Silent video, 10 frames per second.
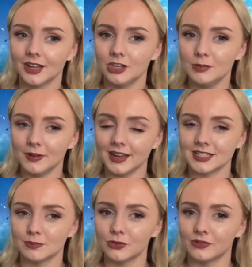you play
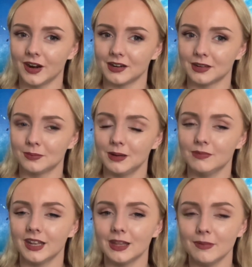small around other people.
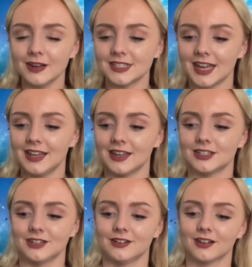Like they might say that
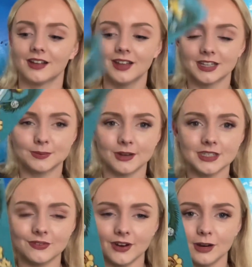to you. This
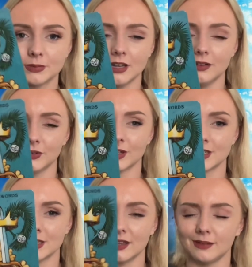person is very observant
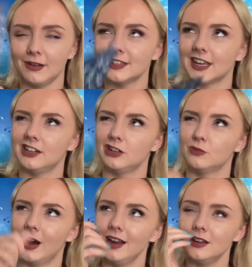because like they might say to you,
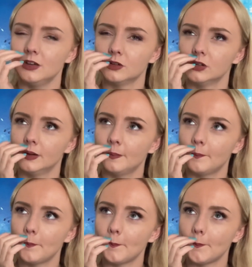why are you
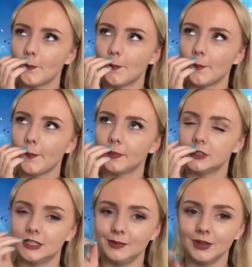
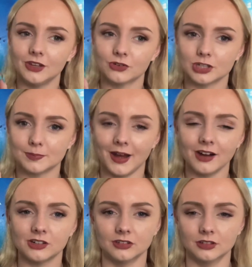dimming your
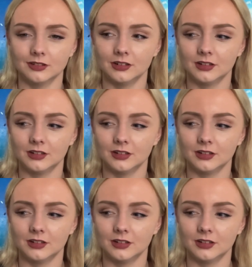sparkle?